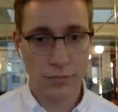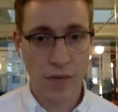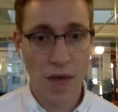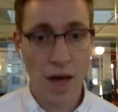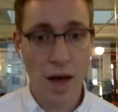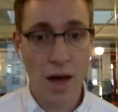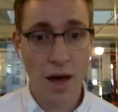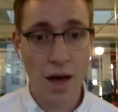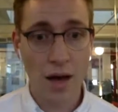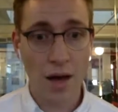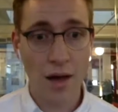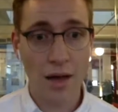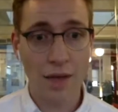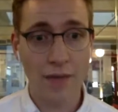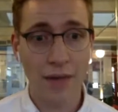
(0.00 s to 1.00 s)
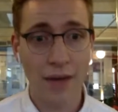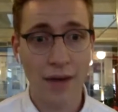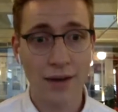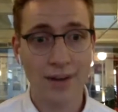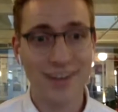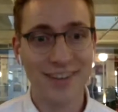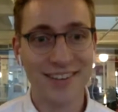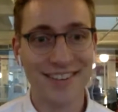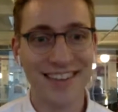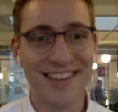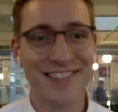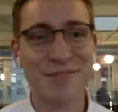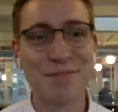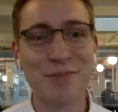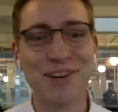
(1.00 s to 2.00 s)

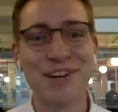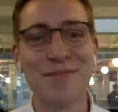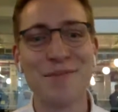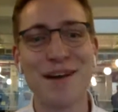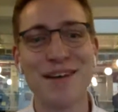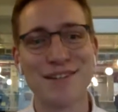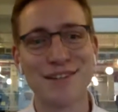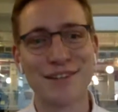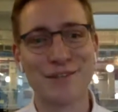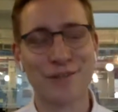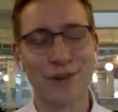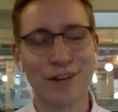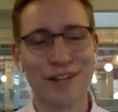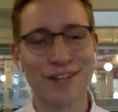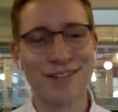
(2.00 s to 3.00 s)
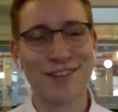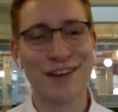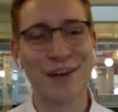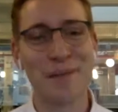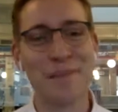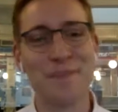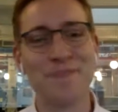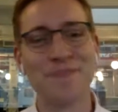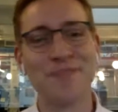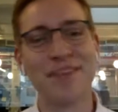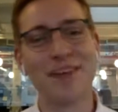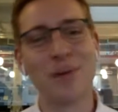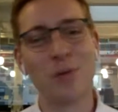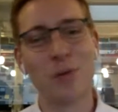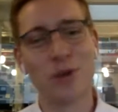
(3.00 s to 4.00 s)
That's pretty.
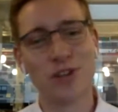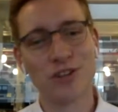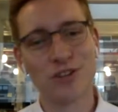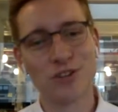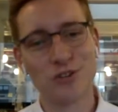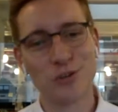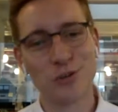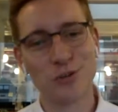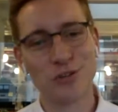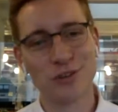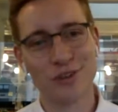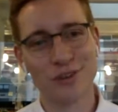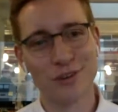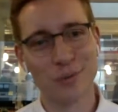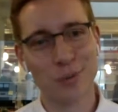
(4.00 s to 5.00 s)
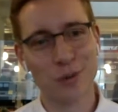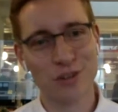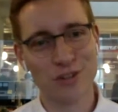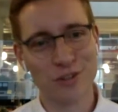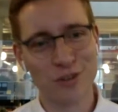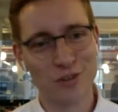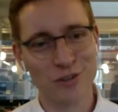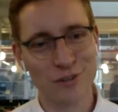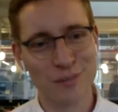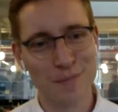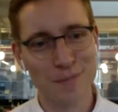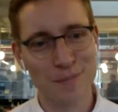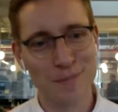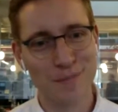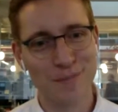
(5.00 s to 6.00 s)
What did you do
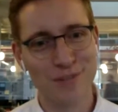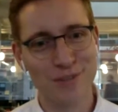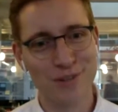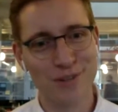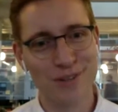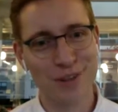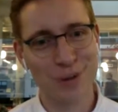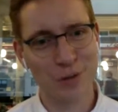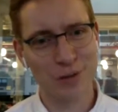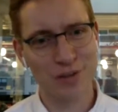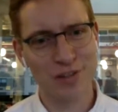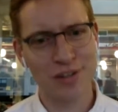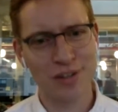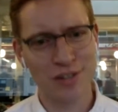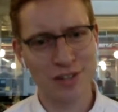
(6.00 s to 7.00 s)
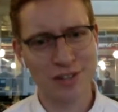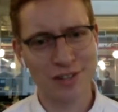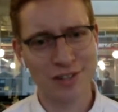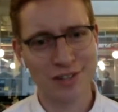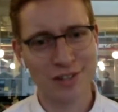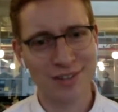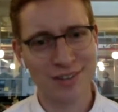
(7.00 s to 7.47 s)
to get all those signatures?